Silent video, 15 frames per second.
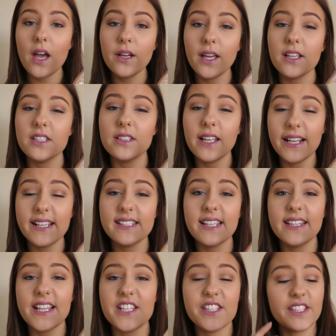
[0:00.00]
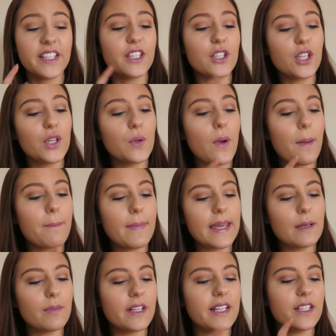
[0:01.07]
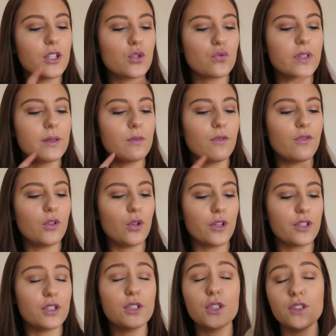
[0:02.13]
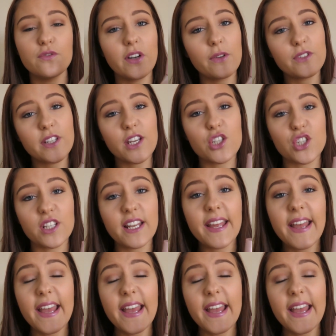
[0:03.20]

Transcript: Okay, so like I said, this is the new Maybelline Dream Flawless Nude Foundation.